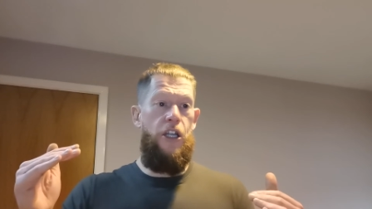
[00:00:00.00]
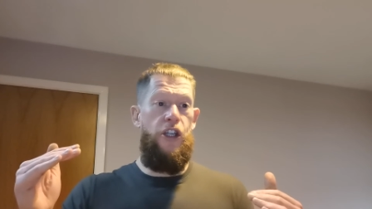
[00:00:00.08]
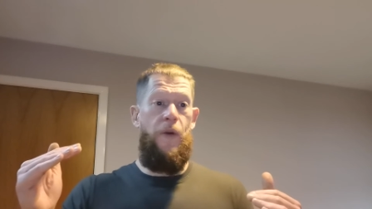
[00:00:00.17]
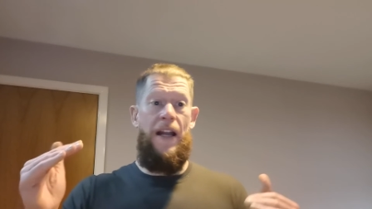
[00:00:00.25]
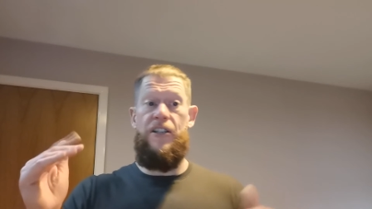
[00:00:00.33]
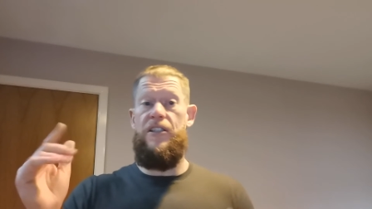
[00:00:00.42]

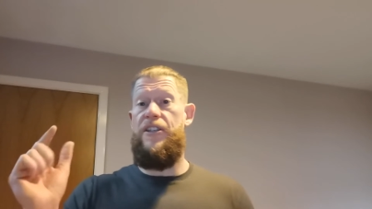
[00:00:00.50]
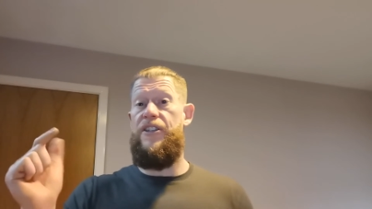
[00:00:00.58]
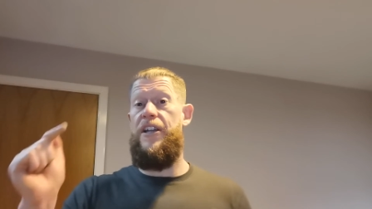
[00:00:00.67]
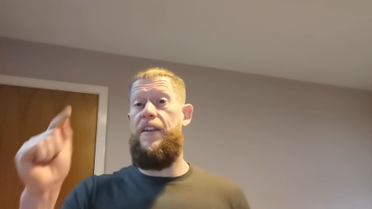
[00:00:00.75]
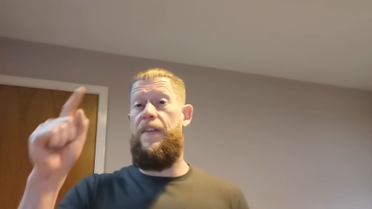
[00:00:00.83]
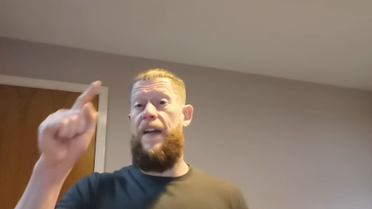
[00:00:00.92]
You will actually
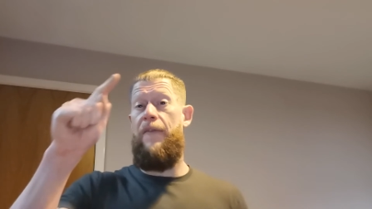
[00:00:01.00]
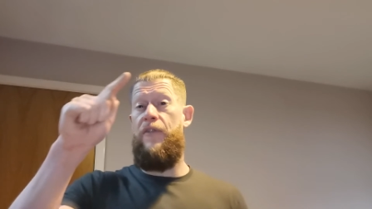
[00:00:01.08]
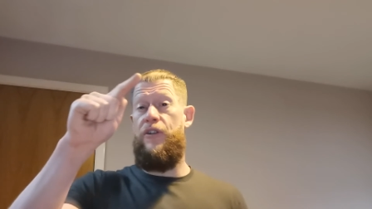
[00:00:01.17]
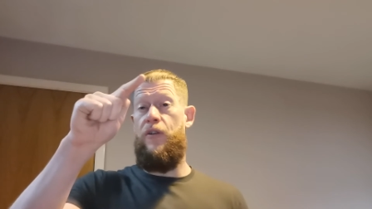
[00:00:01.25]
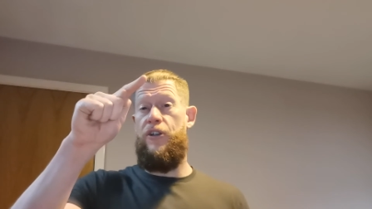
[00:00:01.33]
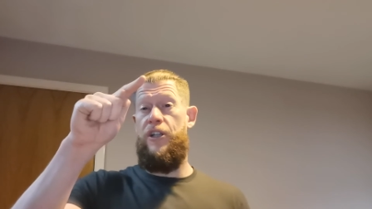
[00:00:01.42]
see that
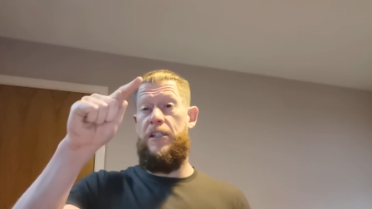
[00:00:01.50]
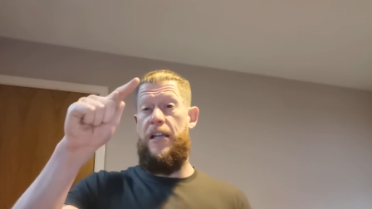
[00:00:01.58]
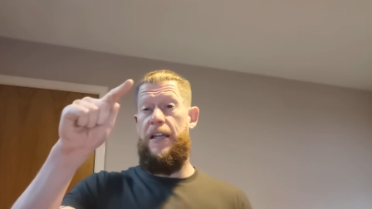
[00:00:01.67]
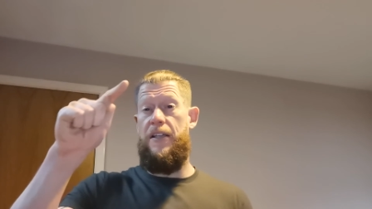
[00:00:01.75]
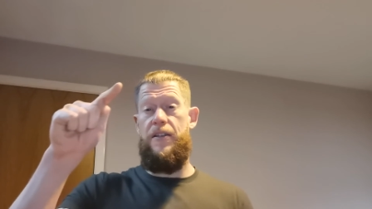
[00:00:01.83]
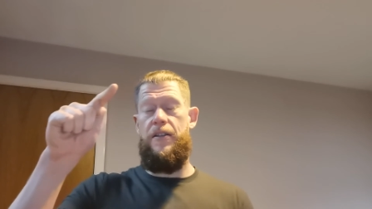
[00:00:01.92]
reduction
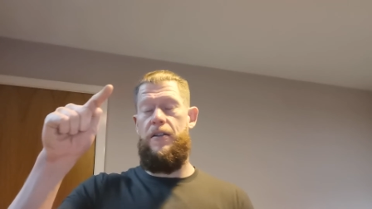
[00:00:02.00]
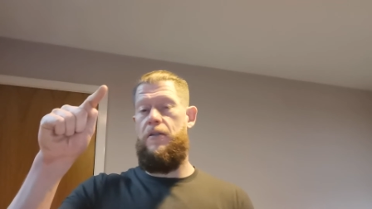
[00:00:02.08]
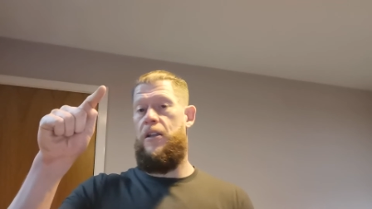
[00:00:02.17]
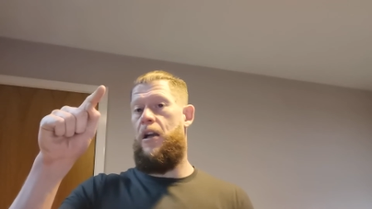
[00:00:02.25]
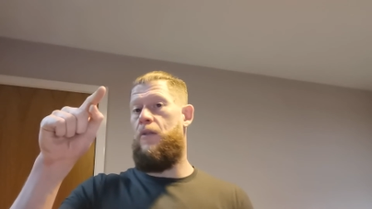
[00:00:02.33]
takes,